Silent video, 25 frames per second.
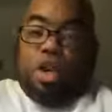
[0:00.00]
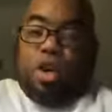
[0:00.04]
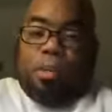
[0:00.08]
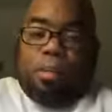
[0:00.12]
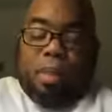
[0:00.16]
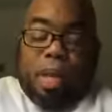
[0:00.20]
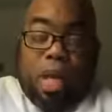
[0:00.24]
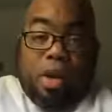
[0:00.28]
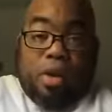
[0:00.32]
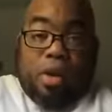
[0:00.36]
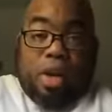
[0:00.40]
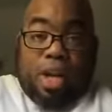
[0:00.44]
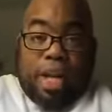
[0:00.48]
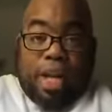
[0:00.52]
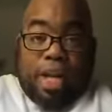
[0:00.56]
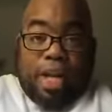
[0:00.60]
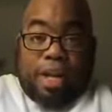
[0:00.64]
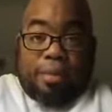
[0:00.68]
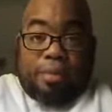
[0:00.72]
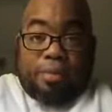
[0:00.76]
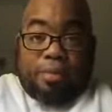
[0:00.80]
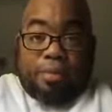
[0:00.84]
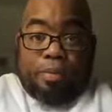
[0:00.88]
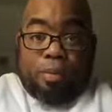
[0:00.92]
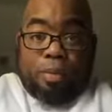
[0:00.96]
own
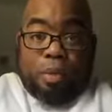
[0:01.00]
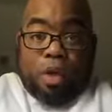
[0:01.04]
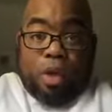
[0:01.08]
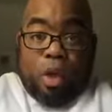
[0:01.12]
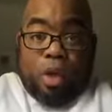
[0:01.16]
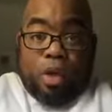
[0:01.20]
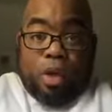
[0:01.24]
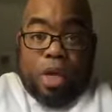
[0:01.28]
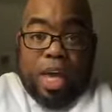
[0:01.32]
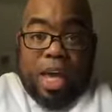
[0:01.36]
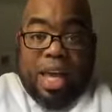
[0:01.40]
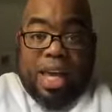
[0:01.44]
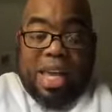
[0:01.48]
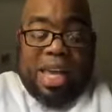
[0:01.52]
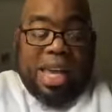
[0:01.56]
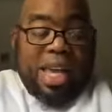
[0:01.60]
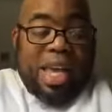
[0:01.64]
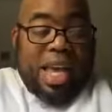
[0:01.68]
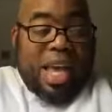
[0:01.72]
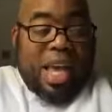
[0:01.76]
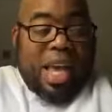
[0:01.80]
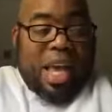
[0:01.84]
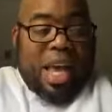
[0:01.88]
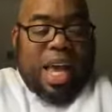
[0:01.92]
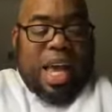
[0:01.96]
marinade, okay?
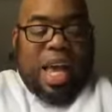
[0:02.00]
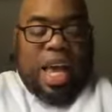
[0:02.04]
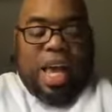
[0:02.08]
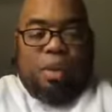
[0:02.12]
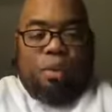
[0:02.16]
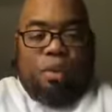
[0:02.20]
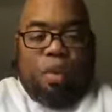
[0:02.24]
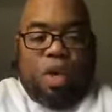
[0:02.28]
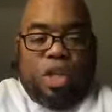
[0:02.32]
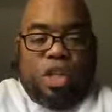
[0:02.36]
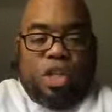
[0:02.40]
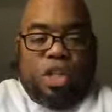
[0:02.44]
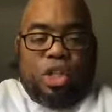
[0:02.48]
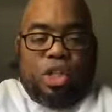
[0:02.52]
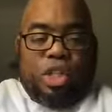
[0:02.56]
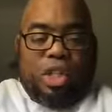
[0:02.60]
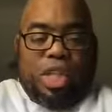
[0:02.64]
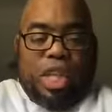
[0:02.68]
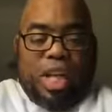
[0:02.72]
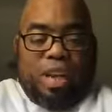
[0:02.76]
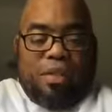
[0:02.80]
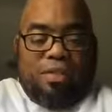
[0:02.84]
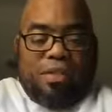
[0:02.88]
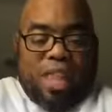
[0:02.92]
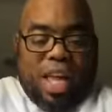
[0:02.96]
And once you
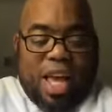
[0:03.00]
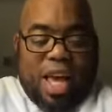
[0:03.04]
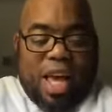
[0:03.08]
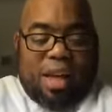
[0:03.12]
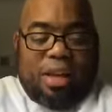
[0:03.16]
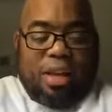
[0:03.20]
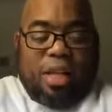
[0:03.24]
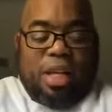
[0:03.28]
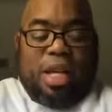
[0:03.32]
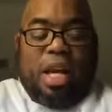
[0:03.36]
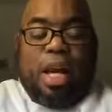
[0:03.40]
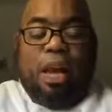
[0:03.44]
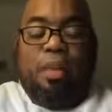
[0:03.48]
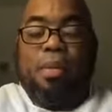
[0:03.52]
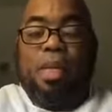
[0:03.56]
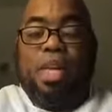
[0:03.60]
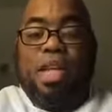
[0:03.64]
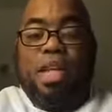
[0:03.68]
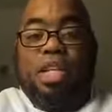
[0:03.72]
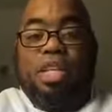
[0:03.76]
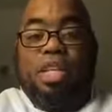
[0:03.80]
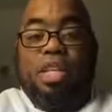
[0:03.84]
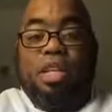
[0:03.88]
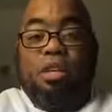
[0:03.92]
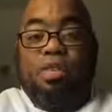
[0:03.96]
save that, the
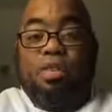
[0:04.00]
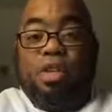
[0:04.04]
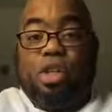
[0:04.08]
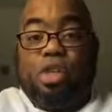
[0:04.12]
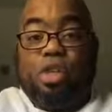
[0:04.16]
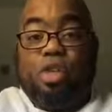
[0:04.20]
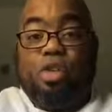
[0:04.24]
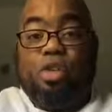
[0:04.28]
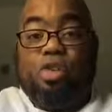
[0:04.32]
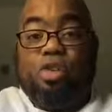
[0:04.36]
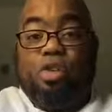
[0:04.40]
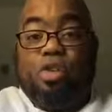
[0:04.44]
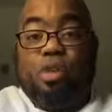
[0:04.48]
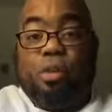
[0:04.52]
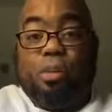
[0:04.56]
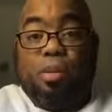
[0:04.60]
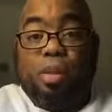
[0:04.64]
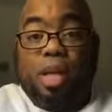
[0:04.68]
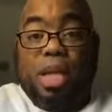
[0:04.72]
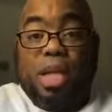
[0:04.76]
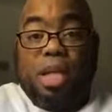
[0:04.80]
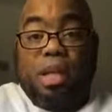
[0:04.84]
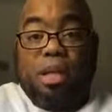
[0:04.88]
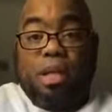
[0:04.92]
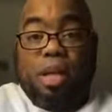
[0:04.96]
combination of the juice from the
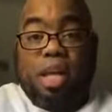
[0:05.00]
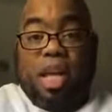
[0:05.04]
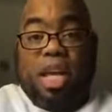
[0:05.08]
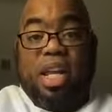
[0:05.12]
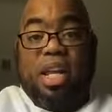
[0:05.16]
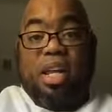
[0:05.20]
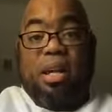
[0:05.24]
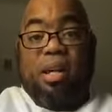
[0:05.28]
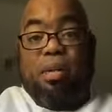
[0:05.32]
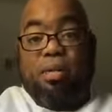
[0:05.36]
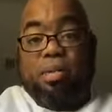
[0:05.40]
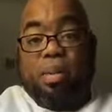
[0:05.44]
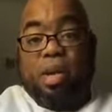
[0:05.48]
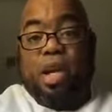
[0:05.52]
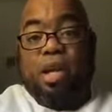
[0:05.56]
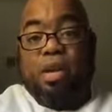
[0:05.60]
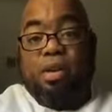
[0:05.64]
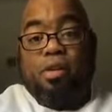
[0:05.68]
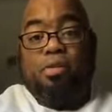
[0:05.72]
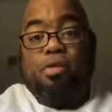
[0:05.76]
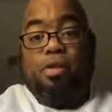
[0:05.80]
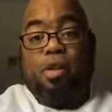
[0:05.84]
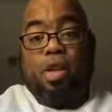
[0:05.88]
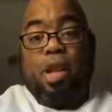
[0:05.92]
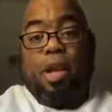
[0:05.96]
meat and the
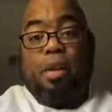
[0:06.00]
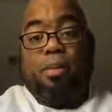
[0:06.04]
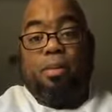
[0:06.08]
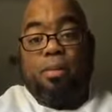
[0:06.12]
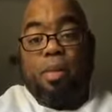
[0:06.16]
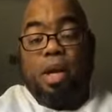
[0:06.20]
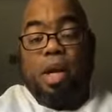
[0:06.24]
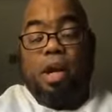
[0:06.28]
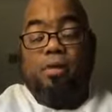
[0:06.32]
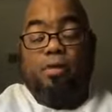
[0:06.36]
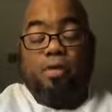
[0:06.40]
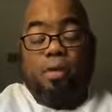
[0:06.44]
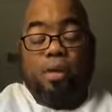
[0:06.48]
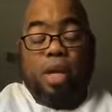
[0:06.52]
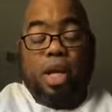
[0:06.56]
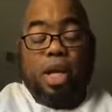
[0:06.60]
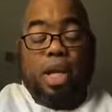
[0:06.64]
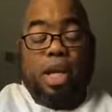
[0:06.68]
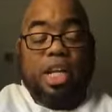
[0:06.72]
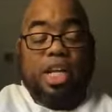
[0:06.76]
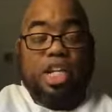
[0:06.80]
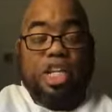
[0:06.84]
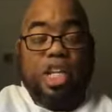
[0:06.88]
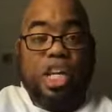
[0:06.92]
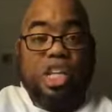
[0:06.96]
butter from that
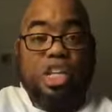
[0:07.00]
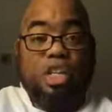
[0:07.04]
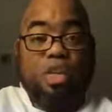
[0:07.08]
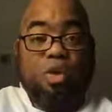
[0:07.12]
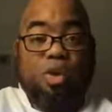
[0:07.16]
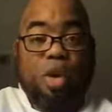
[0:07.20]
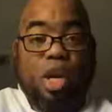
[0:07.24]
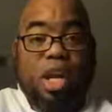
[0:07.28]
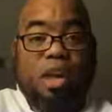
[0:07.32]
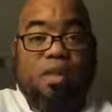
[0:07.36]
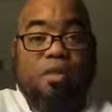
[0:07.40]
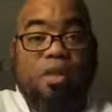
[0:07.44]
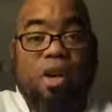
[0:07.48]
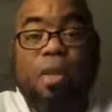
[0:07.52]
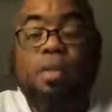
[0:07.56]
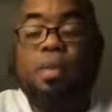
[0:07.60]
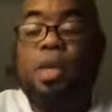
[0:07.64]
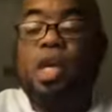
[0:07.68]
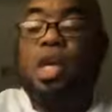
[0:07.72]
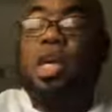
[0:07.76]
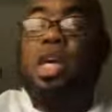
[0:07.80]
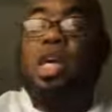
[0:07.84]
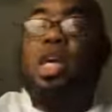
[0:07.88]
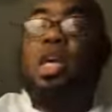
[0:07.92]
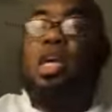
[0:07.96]
injection or whatever,
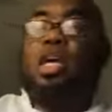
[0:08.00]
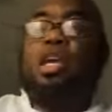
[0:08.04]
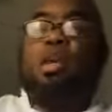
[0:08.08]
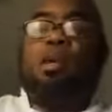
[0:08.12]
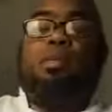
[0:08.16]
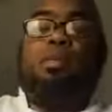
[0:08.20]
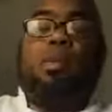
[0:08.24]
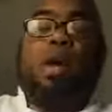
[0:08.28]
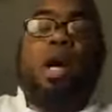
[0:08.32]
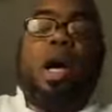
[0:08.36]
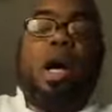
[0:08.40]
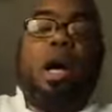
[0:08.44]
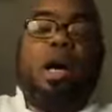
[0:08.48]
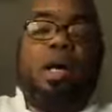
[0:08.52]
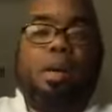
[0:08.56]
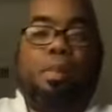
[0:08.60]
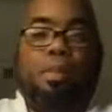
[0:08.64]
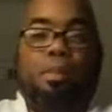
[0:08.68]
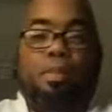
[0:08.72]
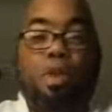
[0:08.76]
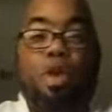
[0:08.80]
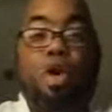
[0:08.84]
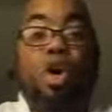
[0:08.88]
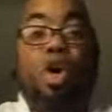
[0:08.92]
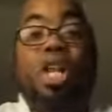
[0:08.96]
you can
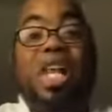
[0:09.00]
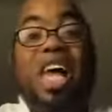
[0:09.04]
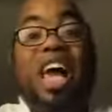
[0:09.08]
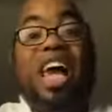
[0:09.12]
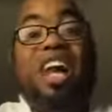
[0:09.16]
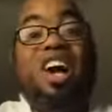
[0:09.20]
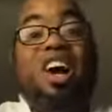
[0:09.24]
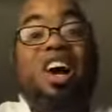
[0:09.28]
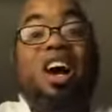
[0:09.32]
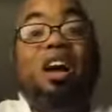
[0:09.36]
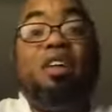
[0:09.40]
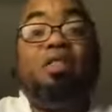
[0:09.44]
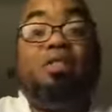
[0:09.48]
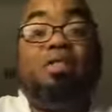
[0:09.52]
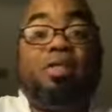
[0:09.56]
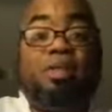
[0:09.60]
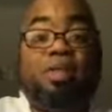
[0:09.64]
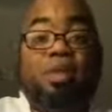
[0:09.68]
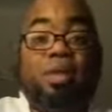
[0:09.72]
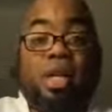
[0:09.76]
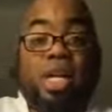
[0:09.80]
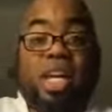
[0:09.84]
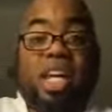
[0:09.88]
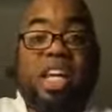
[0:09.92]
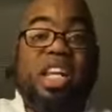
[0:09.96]
boil that off,
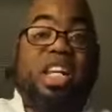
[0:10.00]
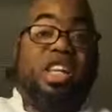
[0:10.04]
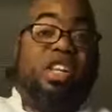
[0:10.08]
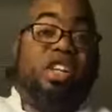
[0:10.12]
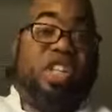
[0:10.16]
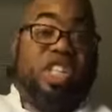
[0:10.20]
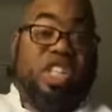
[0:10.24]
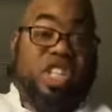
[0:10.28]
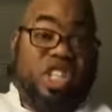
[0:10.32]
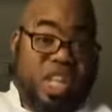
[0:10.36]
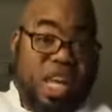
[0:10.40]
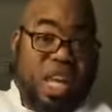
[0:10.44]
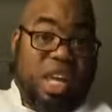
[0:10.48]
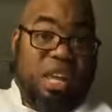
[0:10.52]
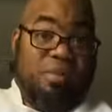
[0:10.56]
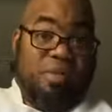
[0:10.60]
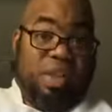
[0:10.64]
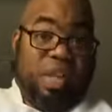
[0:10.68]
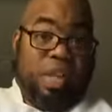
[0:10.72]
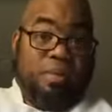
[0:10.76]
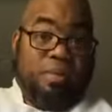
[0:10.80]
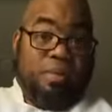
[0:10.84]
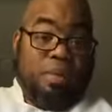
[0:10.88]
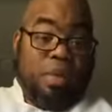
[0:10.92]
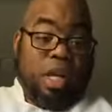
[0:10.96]
and then you can save
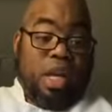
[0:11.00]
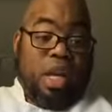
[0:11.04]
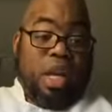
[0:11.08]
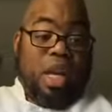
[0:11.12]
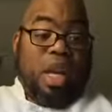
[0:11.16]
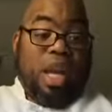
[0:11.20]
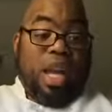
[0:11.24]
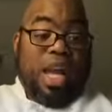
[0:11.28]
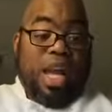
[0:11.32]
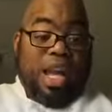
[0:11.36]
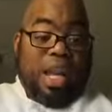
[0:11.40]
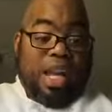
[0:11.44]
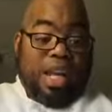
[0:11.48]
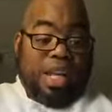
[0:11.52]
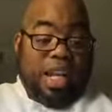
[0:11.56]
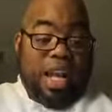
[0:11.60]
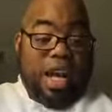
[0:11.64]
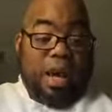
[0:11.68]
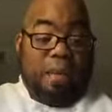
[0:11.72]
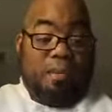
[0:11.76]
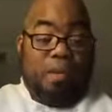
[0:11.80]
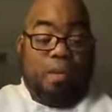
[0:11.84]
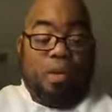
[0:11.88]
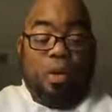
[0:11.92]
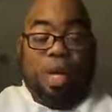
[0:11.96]
it. And at
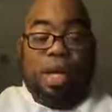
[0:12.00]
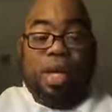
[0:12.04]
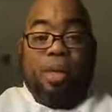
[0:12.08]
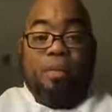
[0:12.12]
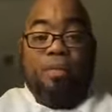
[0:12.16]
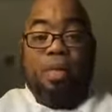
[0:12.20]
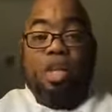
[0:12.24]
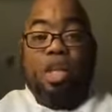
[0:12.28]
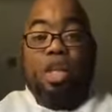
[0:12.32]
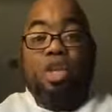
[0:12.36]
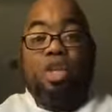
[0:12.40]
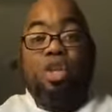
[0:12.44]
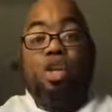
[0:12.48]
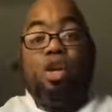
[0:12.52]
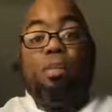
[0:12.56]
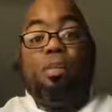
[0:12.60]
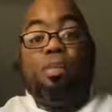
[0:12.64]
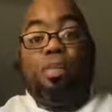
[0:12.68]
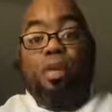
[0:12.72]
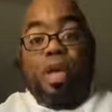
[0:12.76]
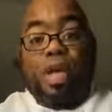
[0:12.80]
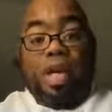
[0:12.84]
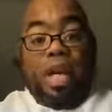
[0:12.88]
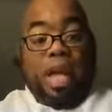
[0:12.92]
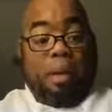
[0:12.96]
that point, you can
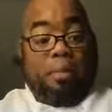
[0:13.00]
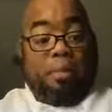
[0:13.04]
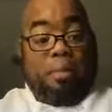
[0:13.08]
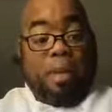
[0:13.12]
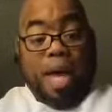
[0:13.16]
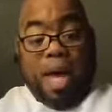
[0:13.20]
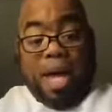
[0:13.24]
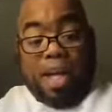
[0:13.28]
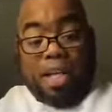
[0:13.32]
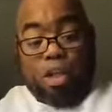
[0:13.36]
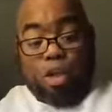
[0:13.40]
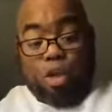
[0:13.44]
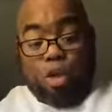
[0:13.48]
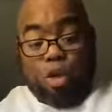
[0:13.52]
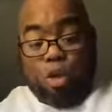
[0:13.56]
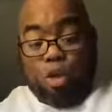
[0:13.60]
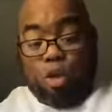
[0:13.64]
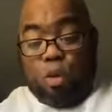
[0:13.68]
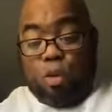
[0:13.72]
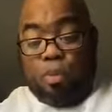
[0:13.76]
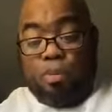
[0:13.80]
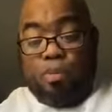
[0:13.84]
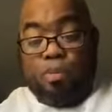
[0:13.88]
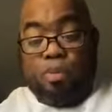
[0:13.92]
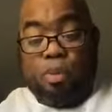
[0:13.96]
bring that back
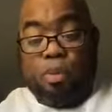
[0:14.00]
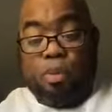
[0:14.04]
to